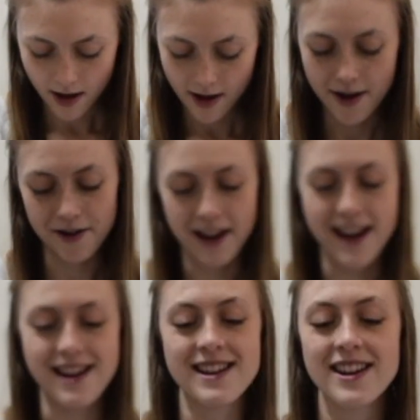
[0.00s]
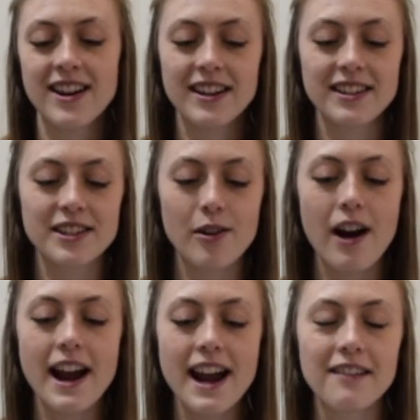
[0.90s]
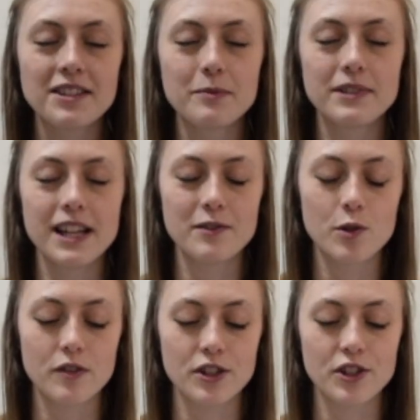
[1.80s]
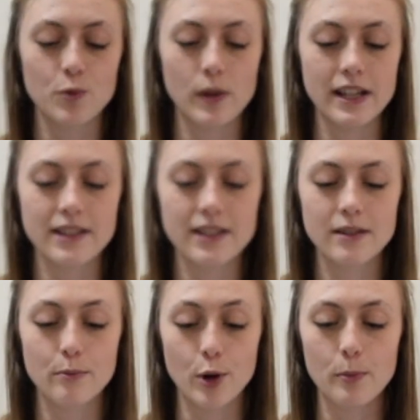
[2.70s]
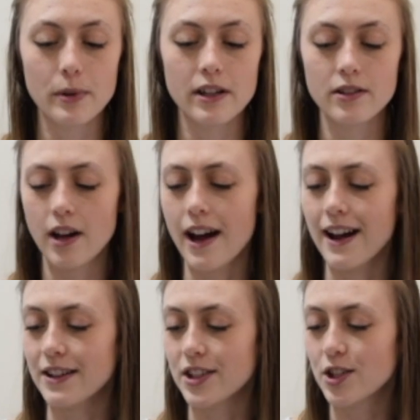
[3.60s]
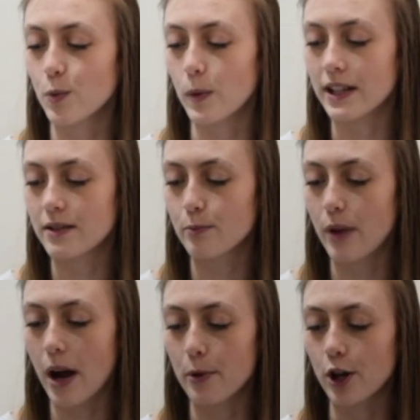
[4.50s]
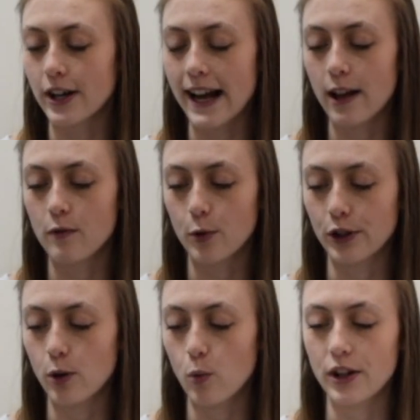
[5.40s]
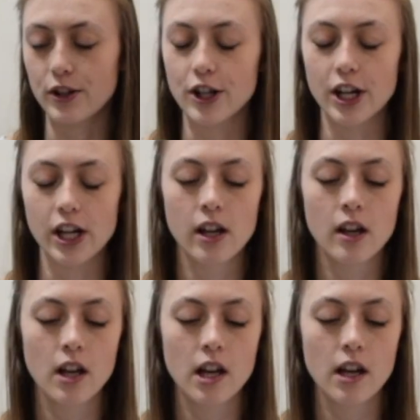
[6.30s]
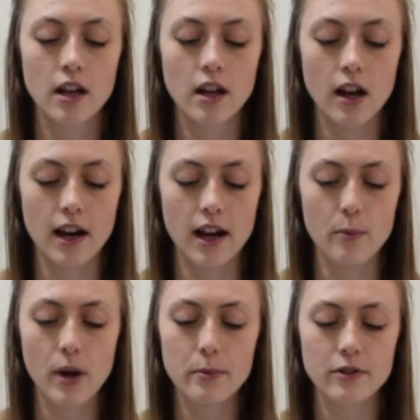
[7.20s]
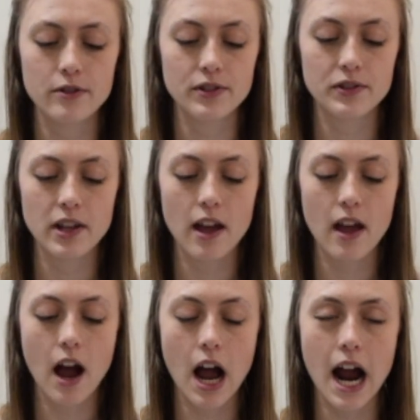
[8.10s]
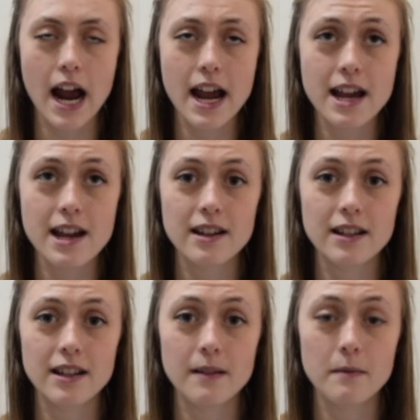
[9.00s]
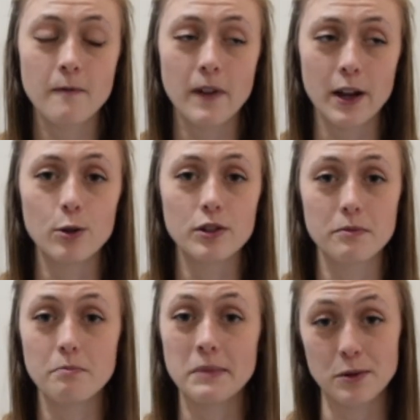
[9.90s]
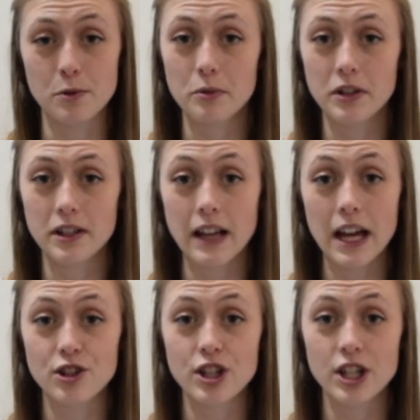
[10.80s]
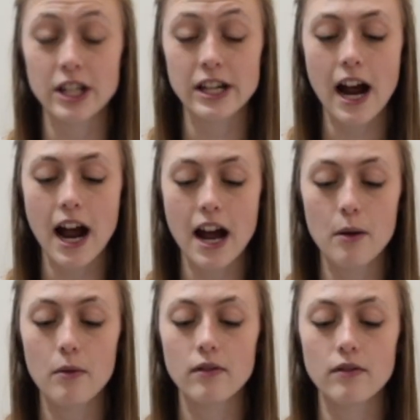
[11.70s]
Okay, so I have some leftover sweet Burpee sweet pepper California Wonder peppers. I failed miserably last year at